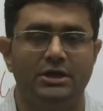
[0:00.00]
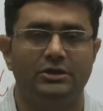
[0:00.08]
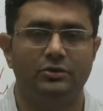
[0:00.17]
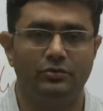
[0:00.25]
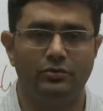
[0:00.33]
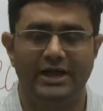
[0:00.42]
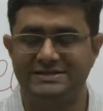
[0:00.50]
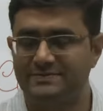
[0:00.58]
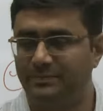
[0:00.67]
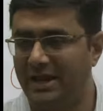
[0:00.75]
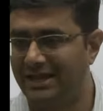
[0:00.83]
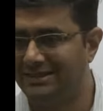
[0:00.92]
you
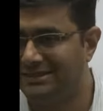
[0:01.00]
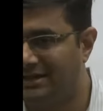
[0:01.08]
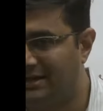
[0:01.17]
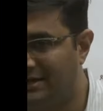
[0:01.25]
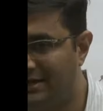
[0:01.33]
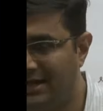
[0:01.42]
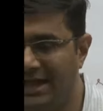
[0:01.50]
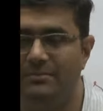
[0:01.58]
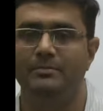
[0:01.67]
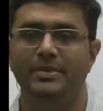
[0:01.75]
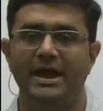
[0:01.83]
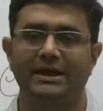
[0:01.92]
explain the
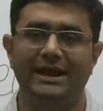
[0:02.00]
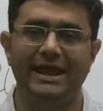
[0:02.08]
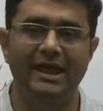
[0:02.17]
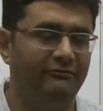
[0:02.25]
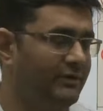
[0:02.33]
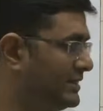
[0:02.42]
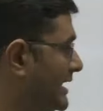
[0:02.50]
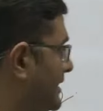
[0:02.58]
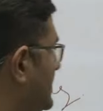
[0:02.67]
impact, everything.